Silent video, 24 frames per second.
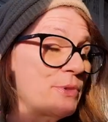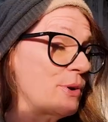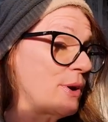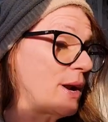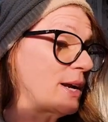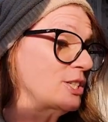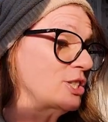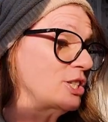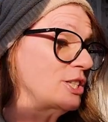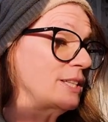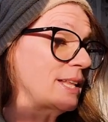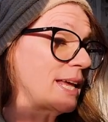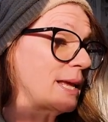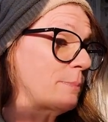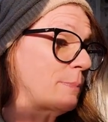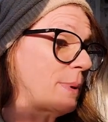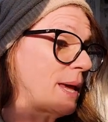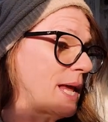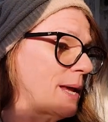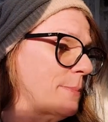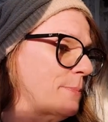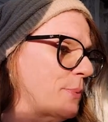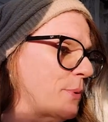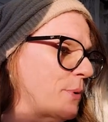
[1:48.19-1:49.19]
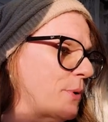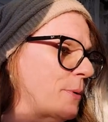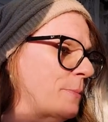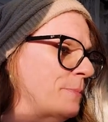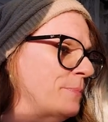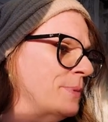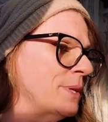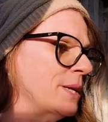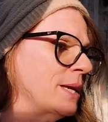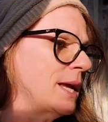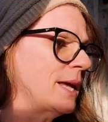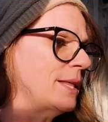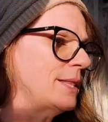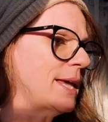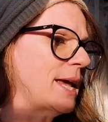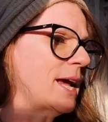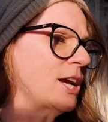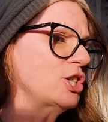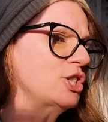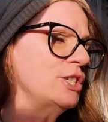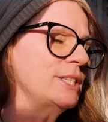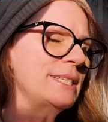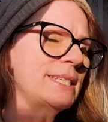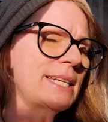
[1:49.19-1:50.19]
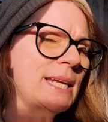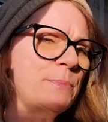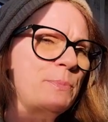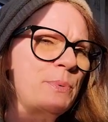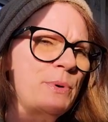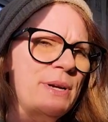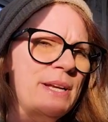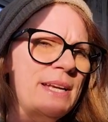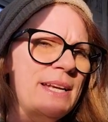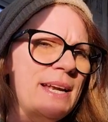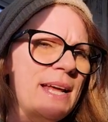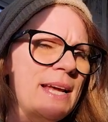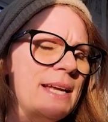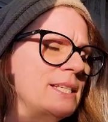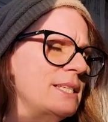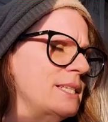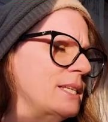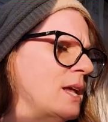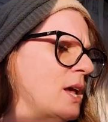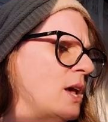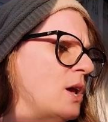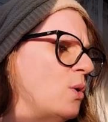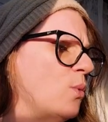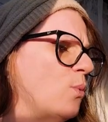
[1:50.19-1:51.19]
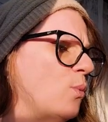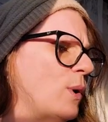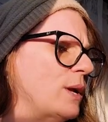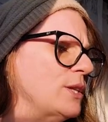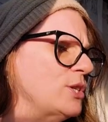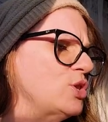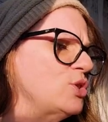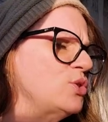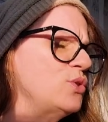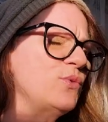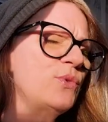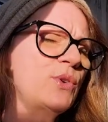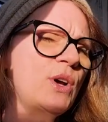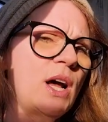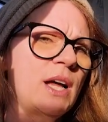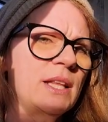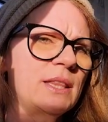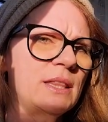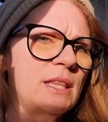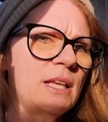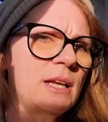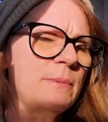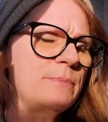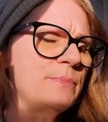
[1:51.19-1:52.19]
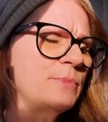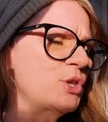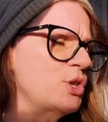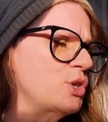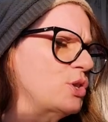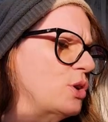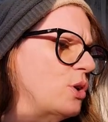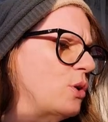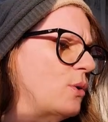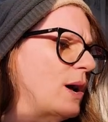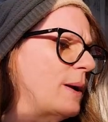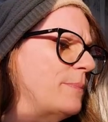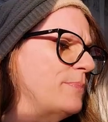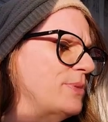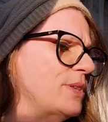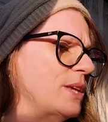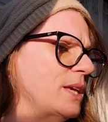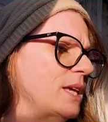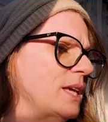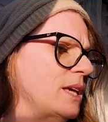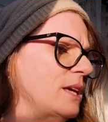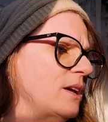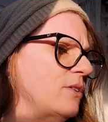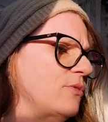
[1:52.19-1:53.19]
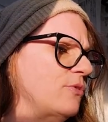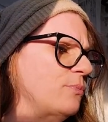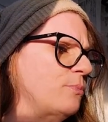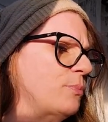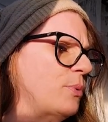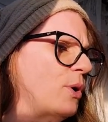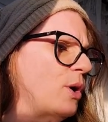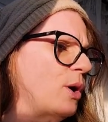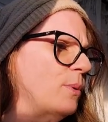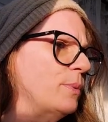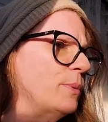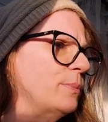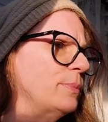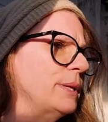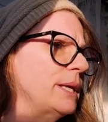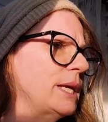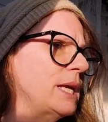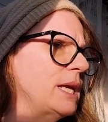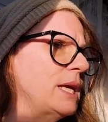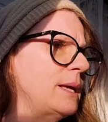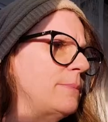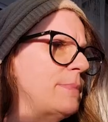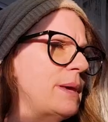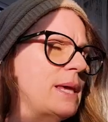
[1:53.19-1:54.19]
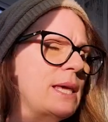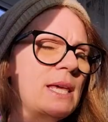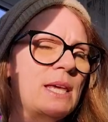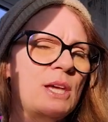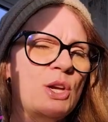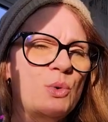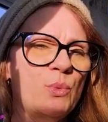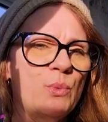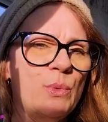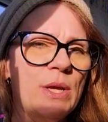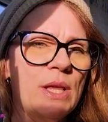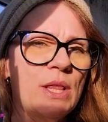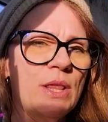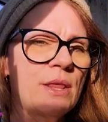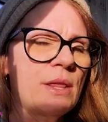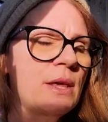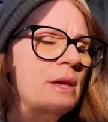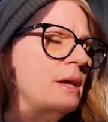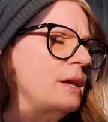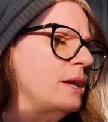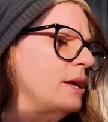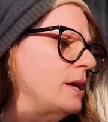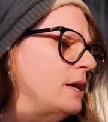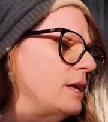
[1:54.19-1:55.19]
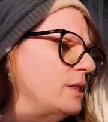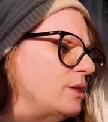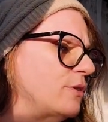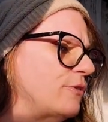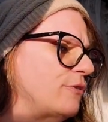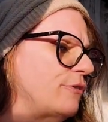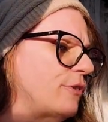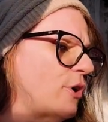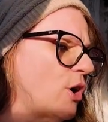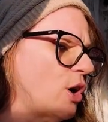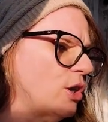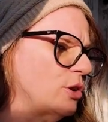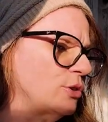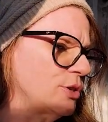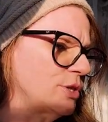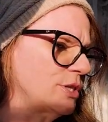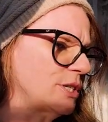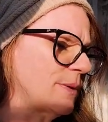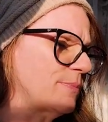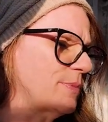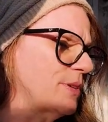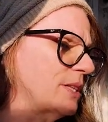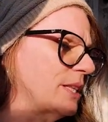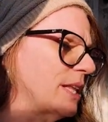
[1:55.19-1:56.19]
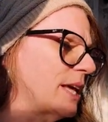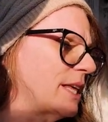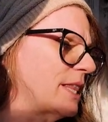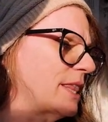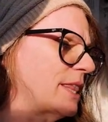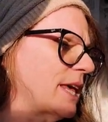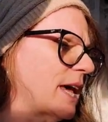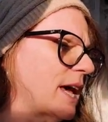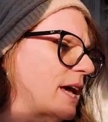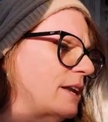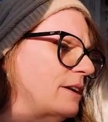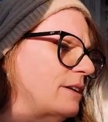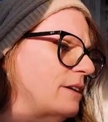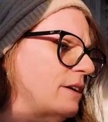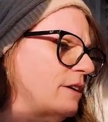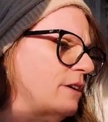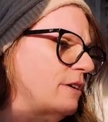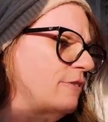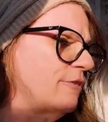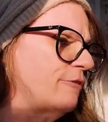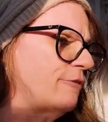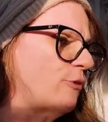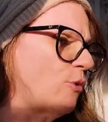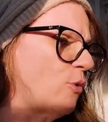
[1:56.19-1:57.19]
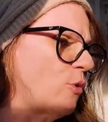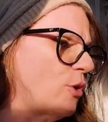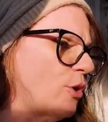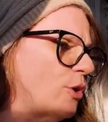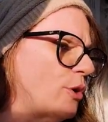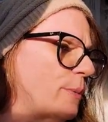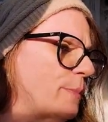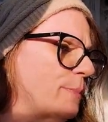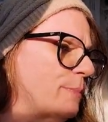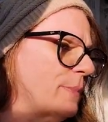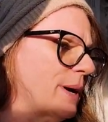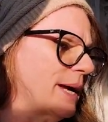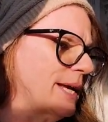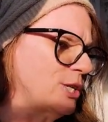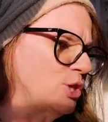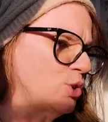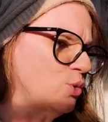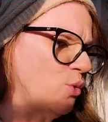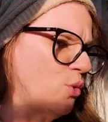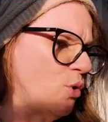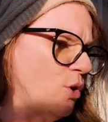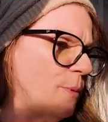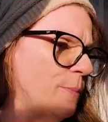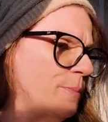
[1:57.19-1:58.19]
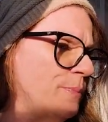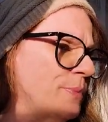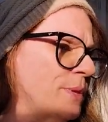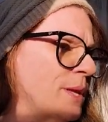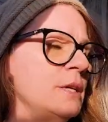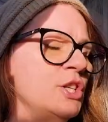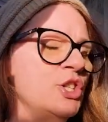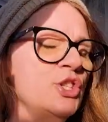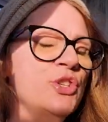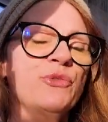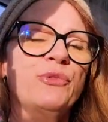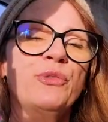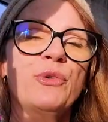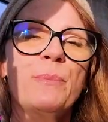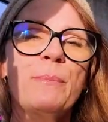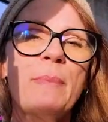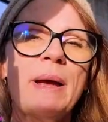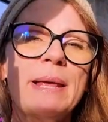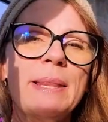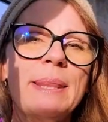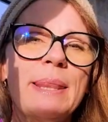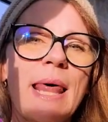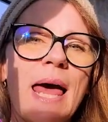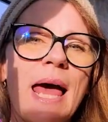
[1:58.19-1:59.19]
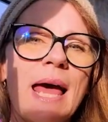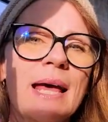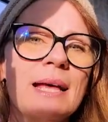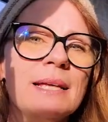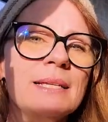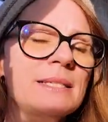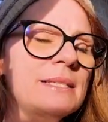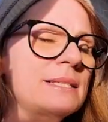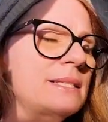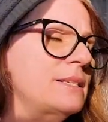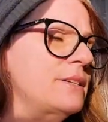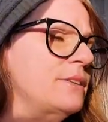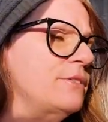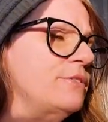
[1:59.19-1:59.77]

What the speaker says: They're actually like paper, and they actually stay pretty nice once you've cut them. So I'm thinking of probably making a wreath in the fall or something like that for my door. So for my last